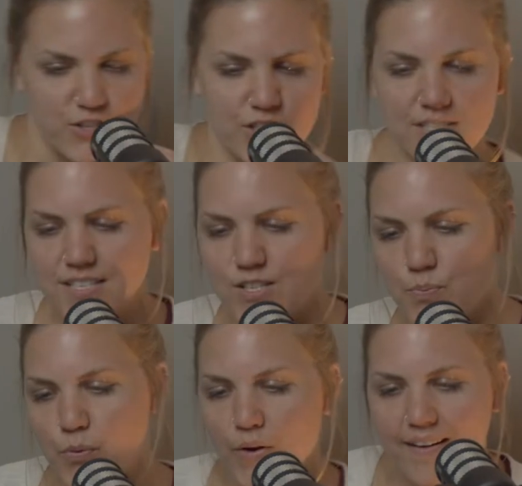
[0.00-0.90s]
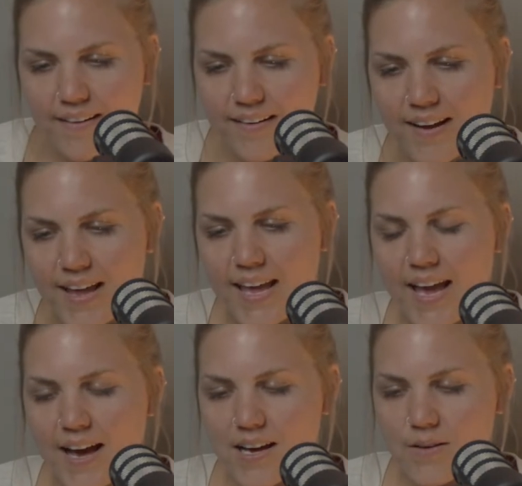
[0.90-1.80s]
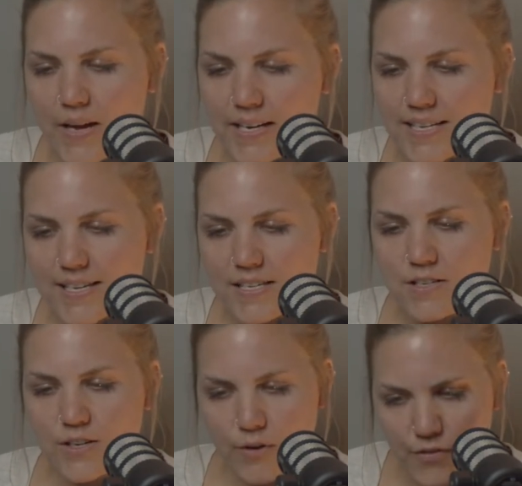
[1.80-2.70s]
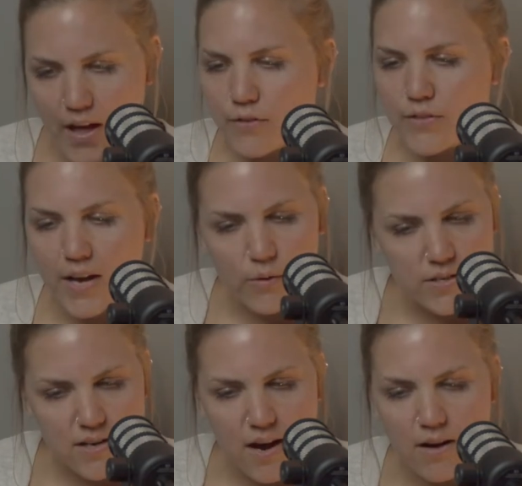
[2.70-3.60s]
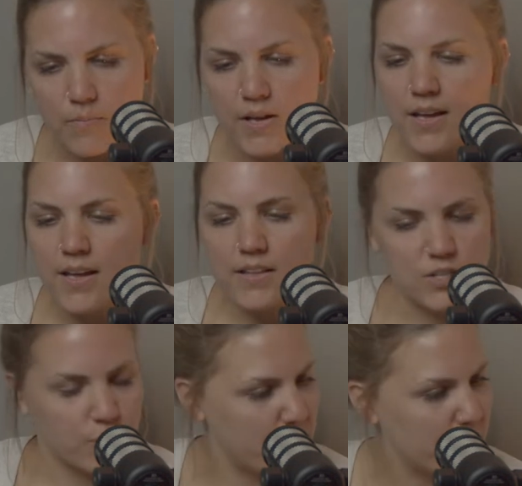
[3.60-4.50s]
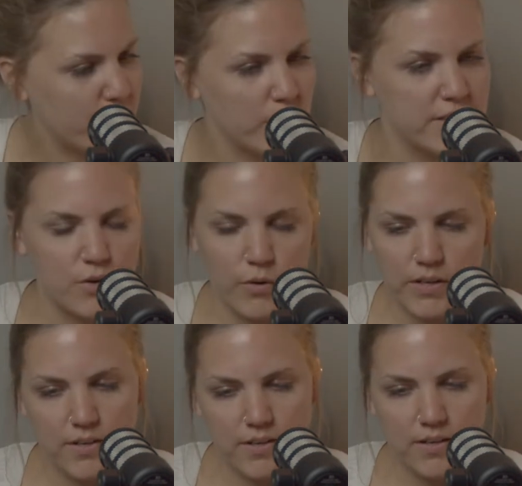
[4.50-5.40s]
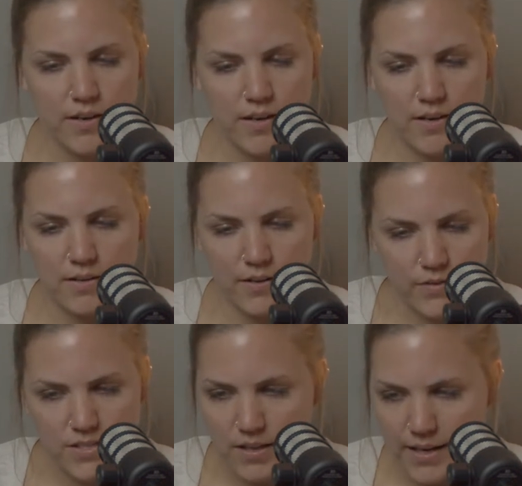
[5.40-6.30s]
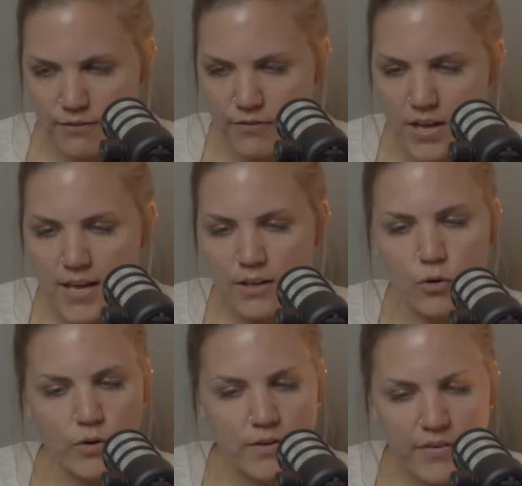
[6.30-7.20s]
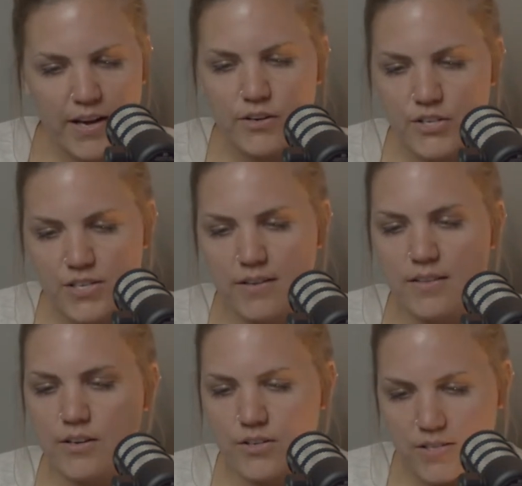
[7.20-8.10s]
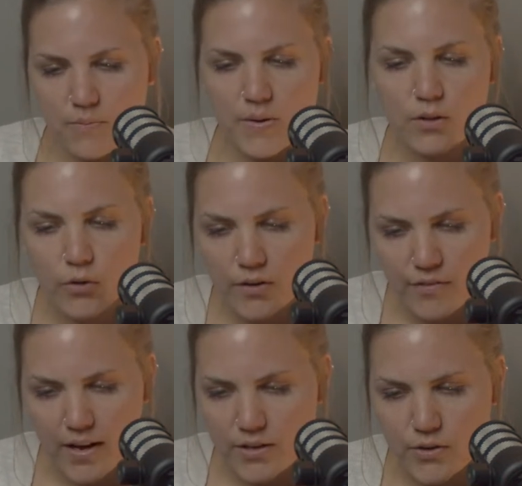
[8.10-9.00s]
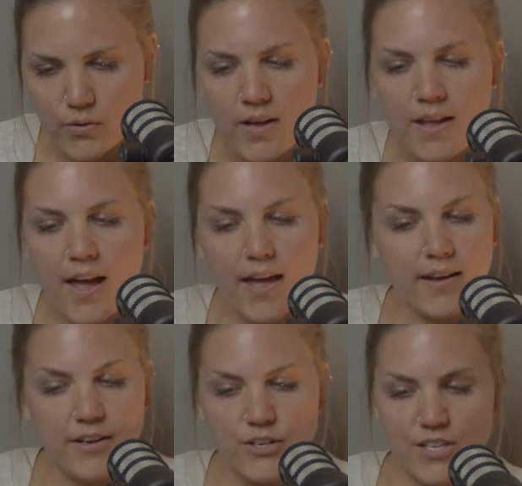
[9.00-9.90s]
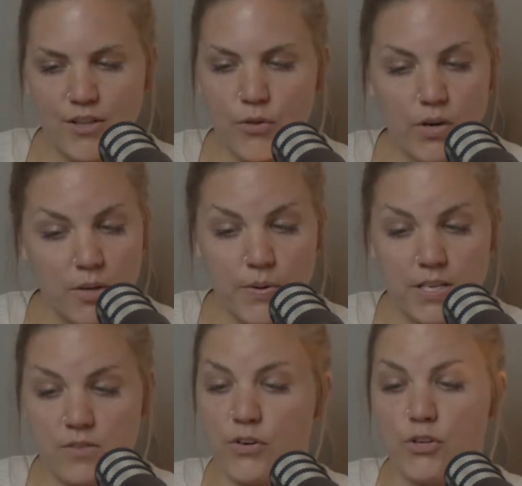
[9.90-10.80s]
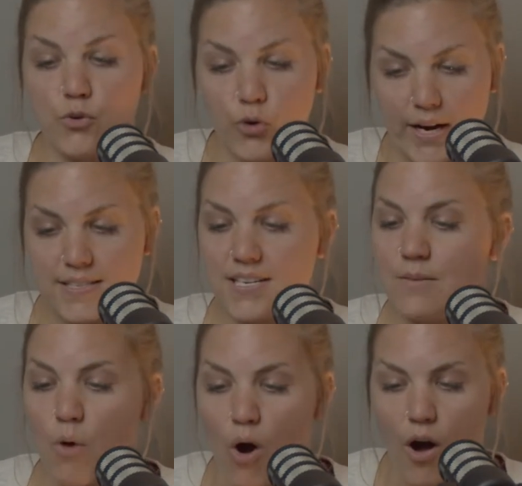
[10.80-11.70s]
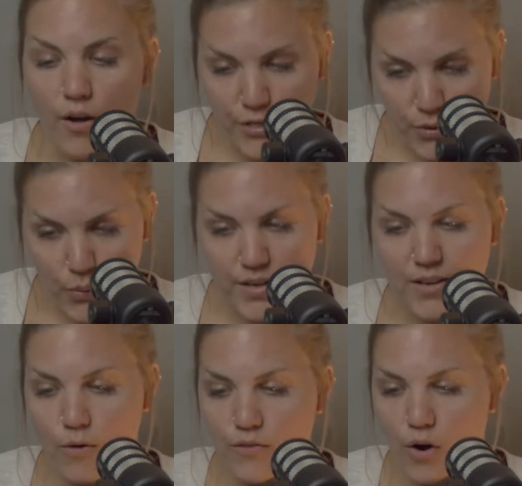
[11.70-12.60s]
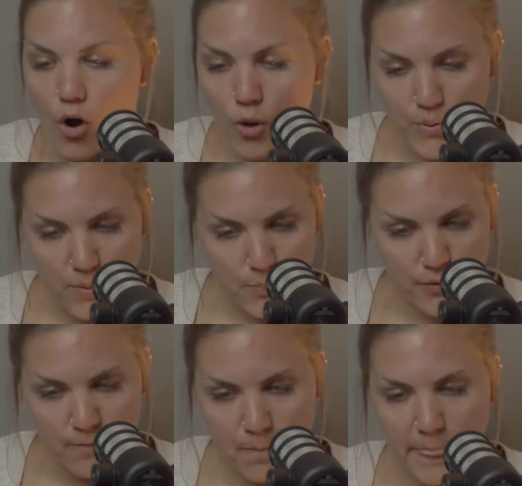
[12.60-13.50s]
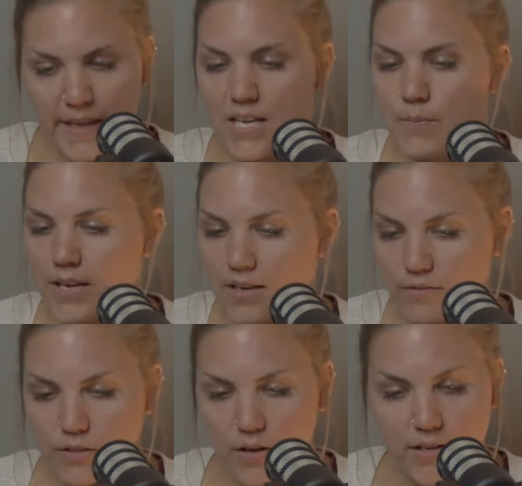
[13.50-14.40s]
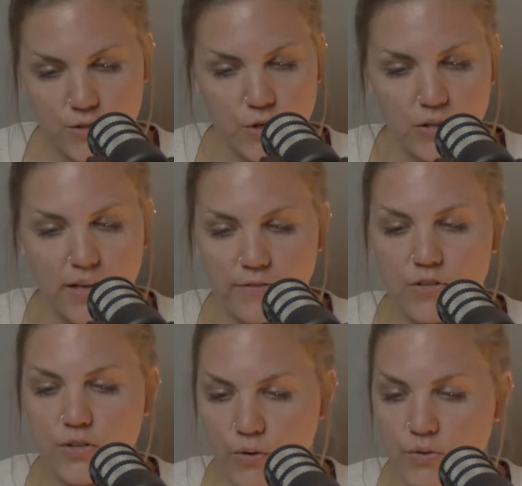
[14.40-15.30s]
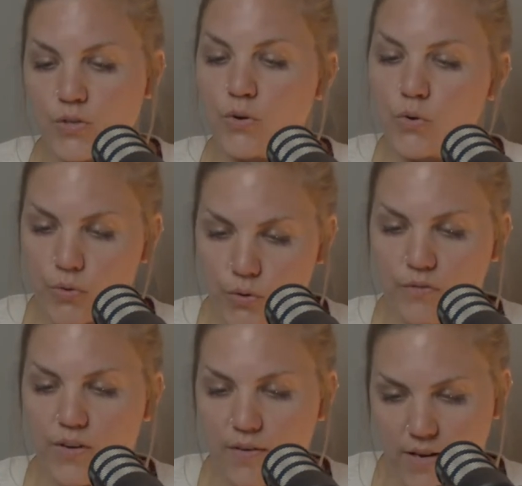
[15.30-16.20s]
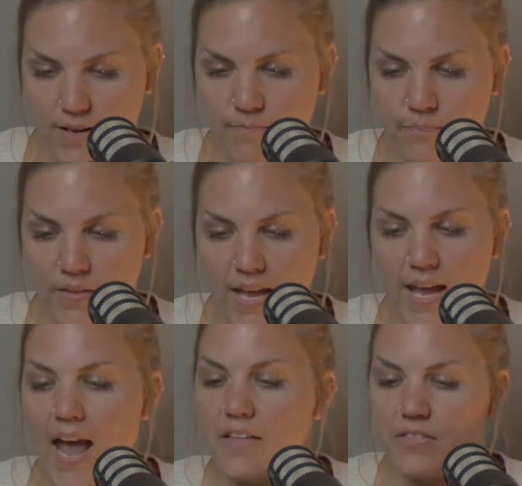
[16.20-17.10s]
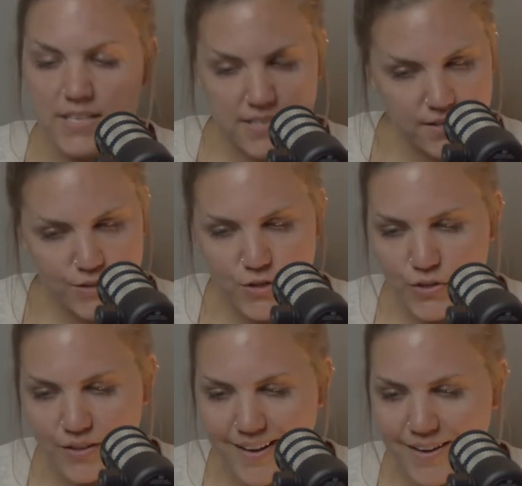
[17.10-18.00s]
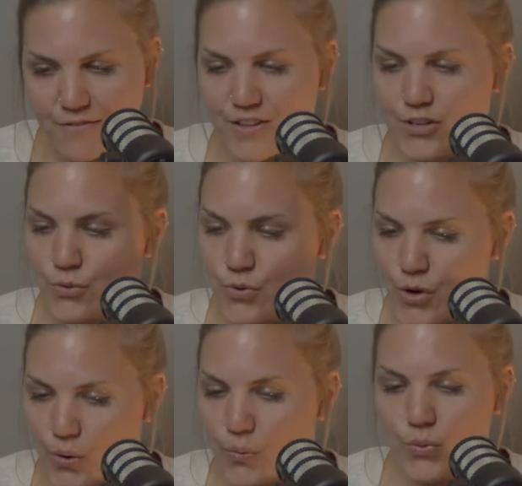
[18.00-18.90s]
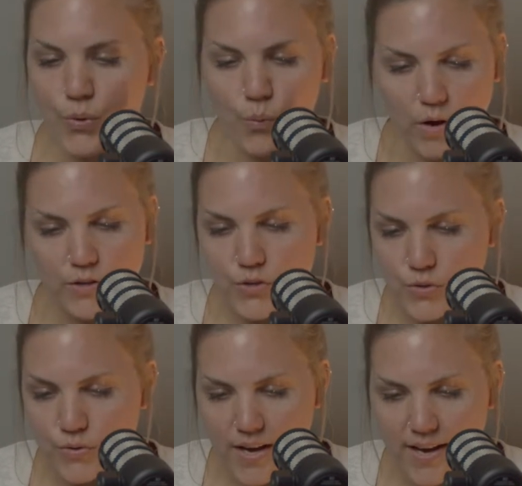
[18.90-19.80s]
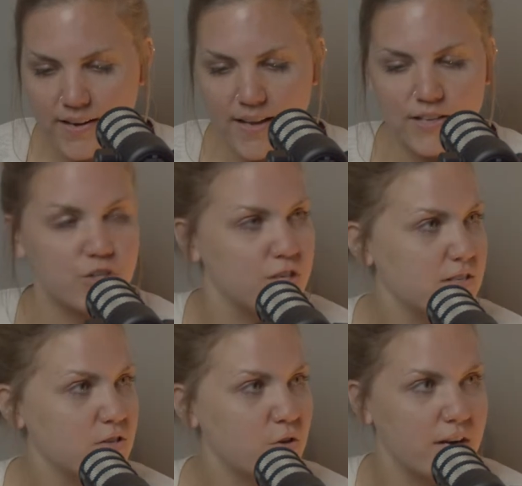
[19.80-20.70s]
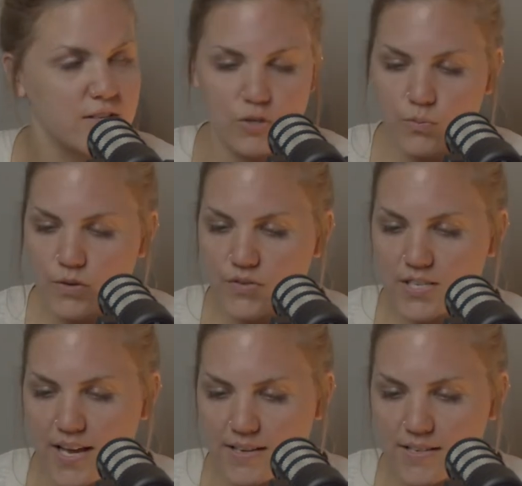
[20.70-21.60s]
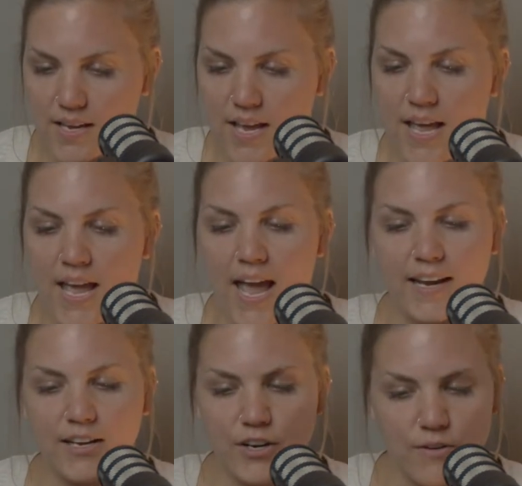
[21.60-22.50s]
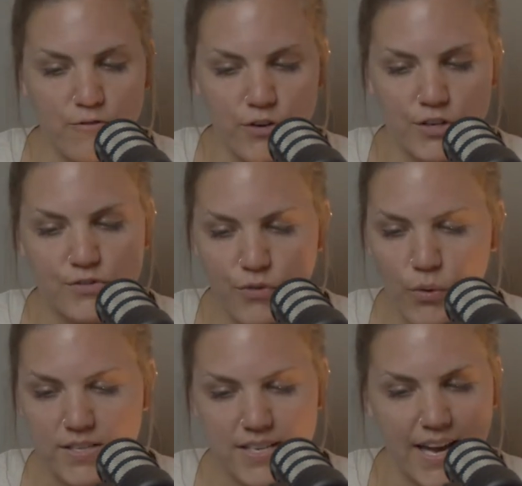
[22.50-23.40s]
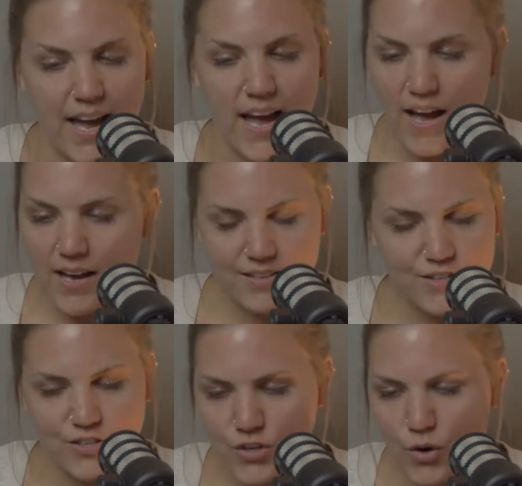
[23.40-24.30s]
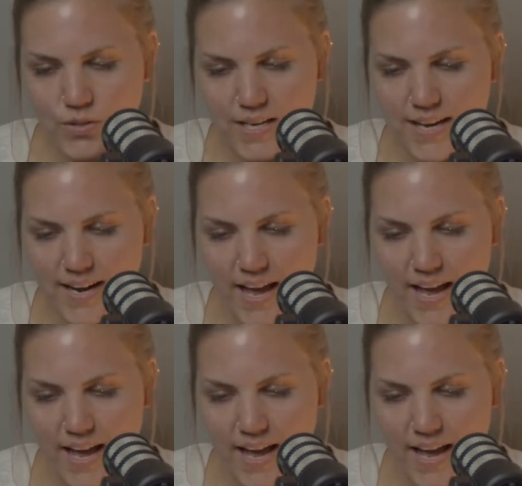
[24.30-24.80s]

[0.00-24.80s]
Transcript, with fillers: Jesus's prayer, um, and he says, you know, Father, the hour has come. This is right before he's going to uh, give his life. Glorify your Son, that your Son may glorify you. And here's the authority piece: for you granted him authority over all people, that mm -hmm. he mm-hmm. might give a, eternal life to those who you have given him. And this is eternal life that you know the one true God and Jesus Christ whom you've sent. Mm -hmm. And here in verse 4, it's like, so dead on.